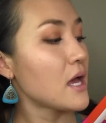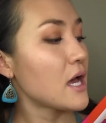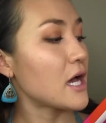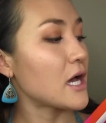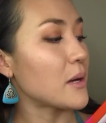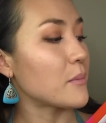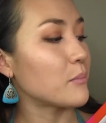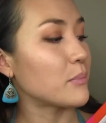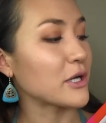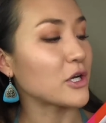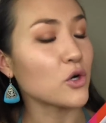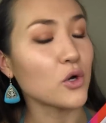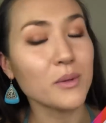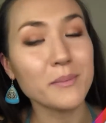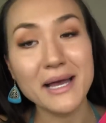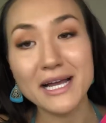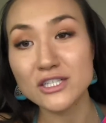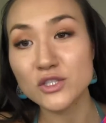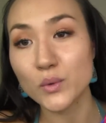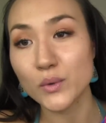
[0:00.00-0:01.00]
Um, but
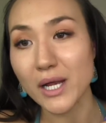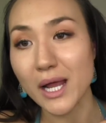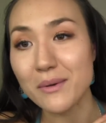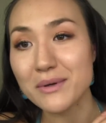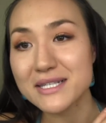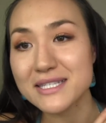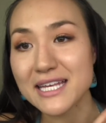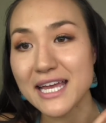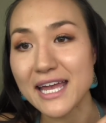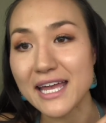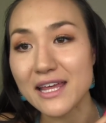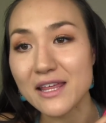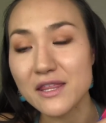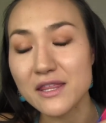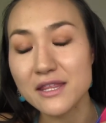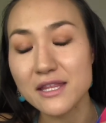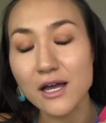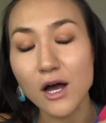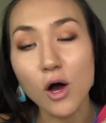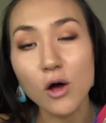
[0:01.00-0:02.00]
going back to what I was
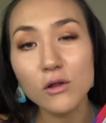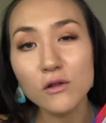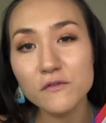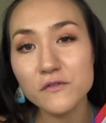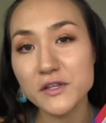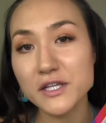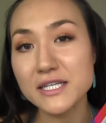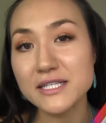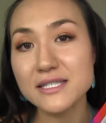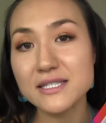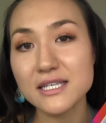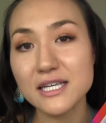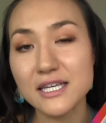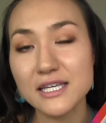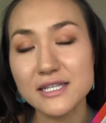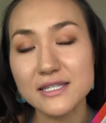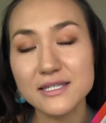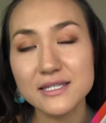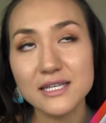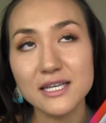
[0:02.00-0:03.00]
saying, all of this
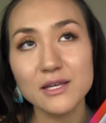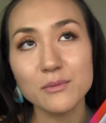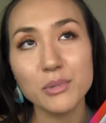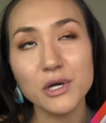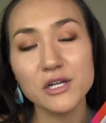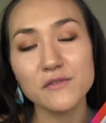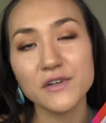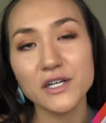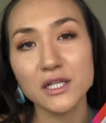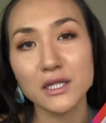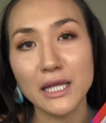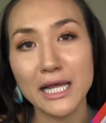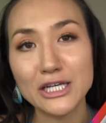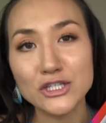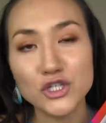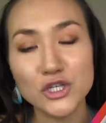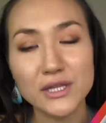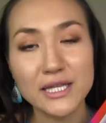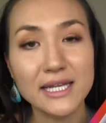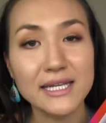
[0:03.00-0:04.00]
is part of a
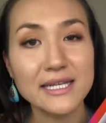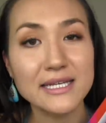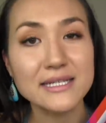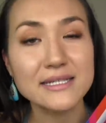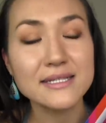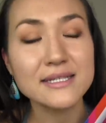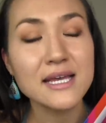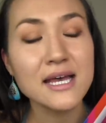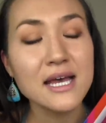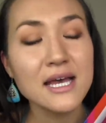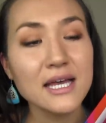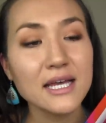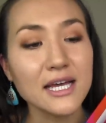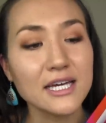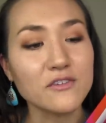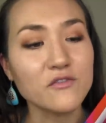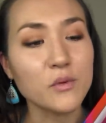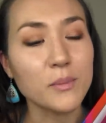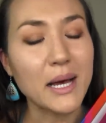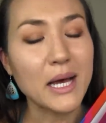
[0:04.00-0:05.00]
collection that is
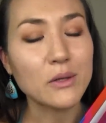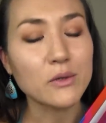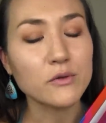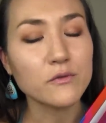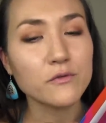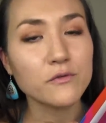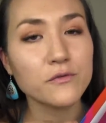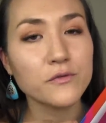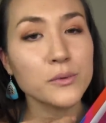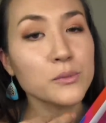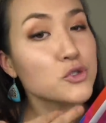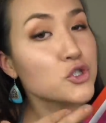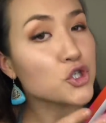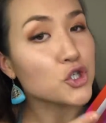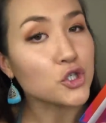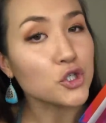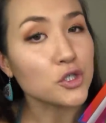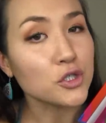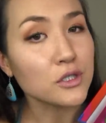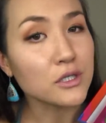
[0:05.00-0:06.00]
kind of about
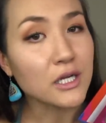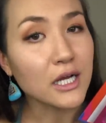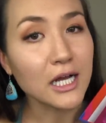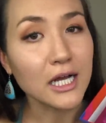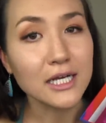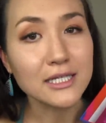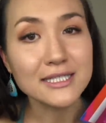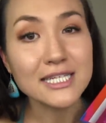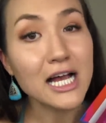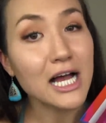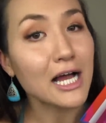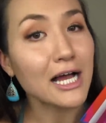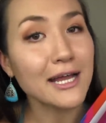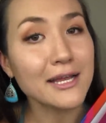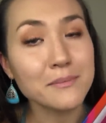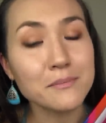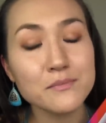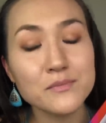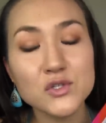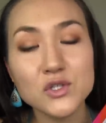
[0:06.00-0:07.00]
future uh,
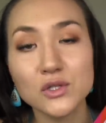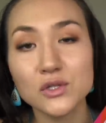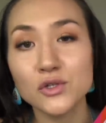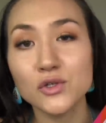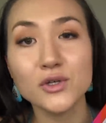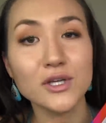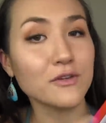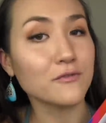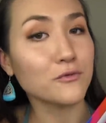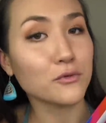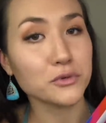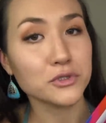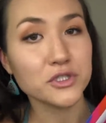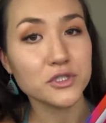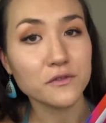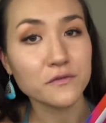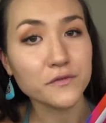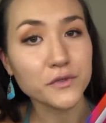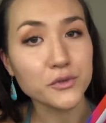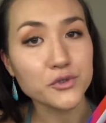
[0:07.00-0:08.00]
times, looking forward
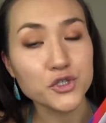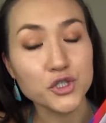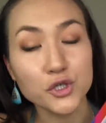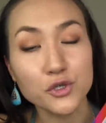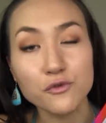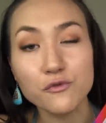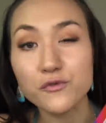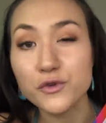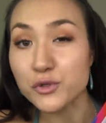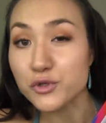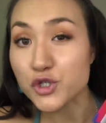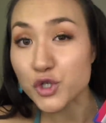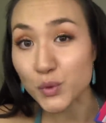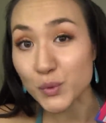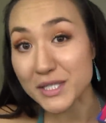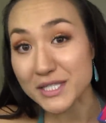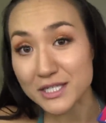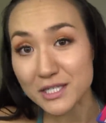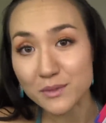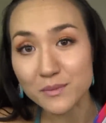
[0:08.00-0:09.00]
to the future.
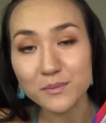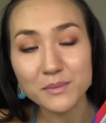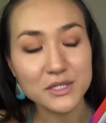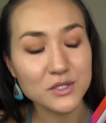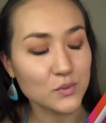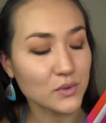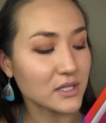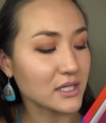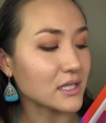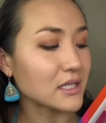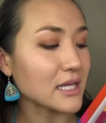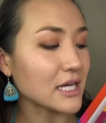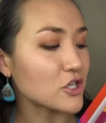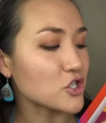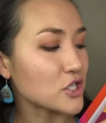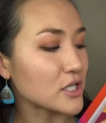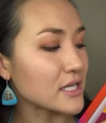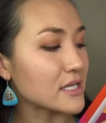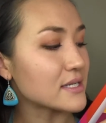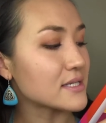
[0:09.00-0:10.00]
Futurism is what the
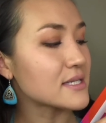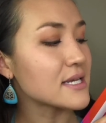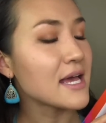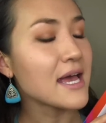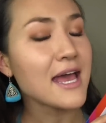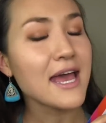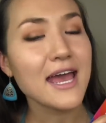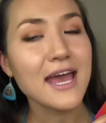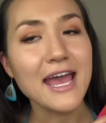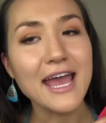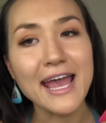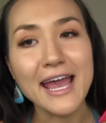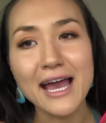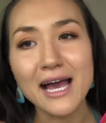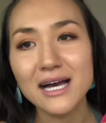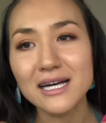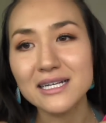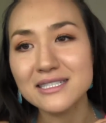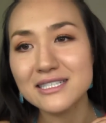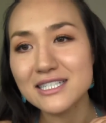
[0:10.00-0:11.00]
collection is.
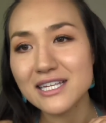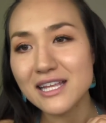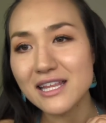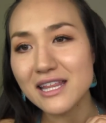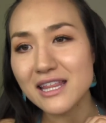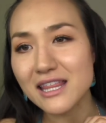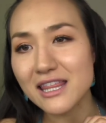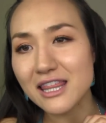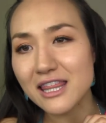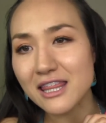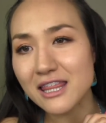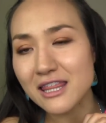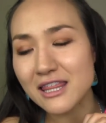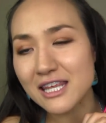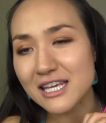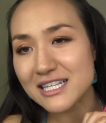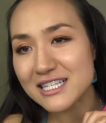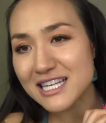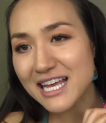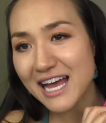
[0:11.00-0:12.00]
And
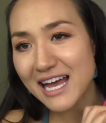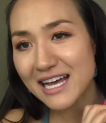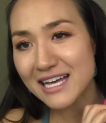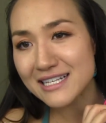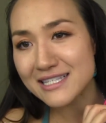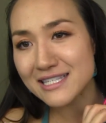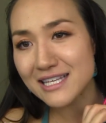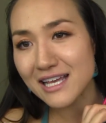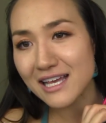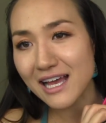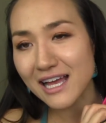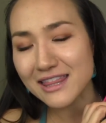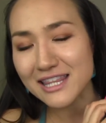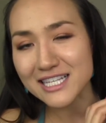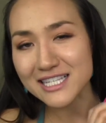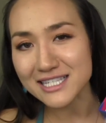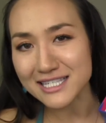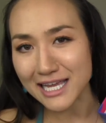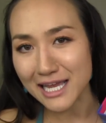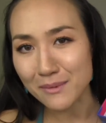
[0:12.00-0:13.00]
this has, at
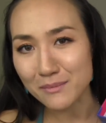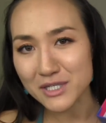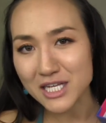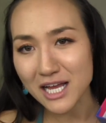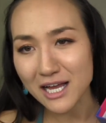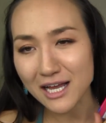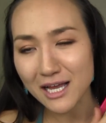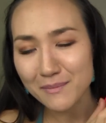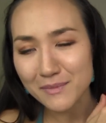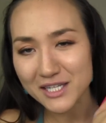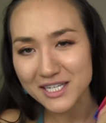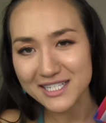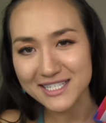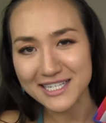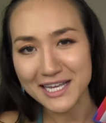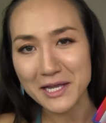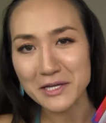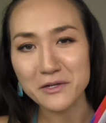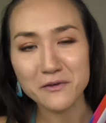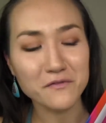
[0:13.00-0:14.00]
the same time, the
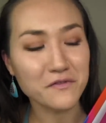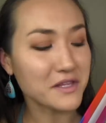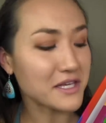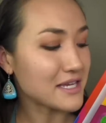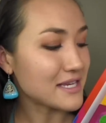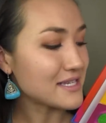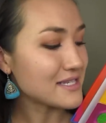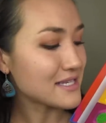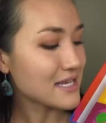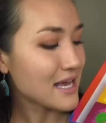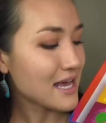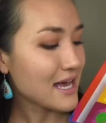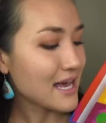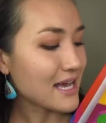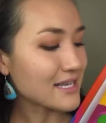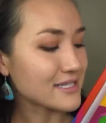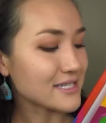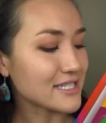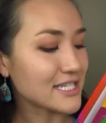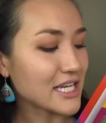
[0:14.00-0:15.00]
design of these
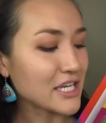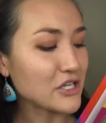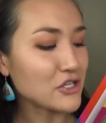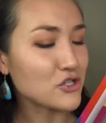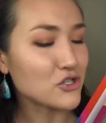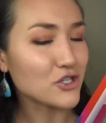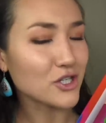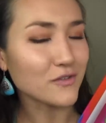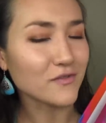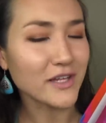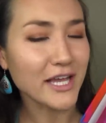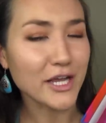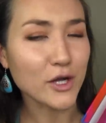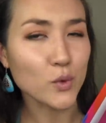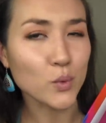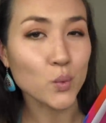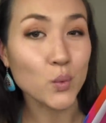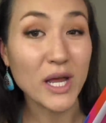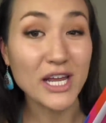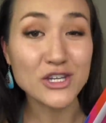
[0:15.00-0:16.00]
has a tinge of like
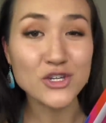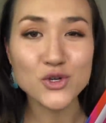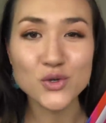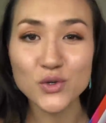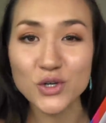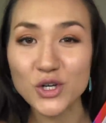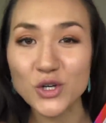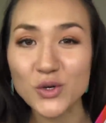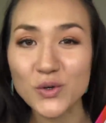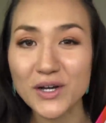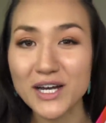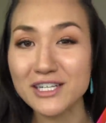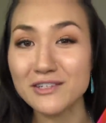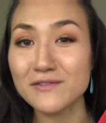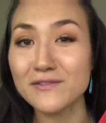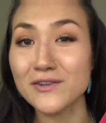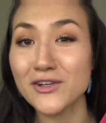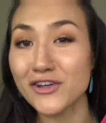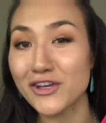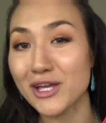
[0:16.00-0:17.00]
retro kind
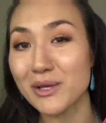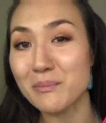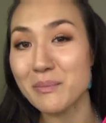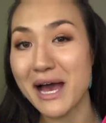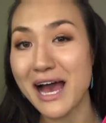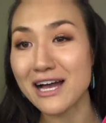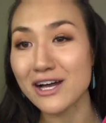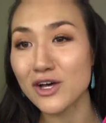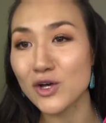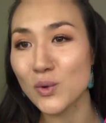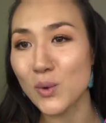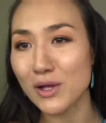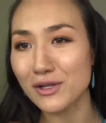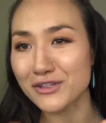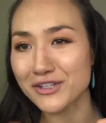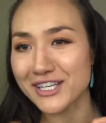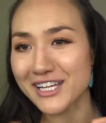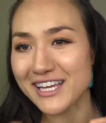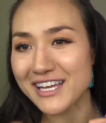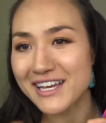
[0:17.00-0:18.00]
of looking back
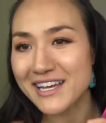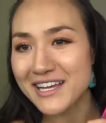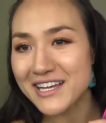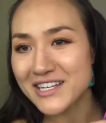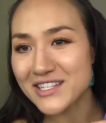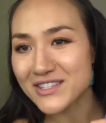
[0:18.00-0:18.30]
quality.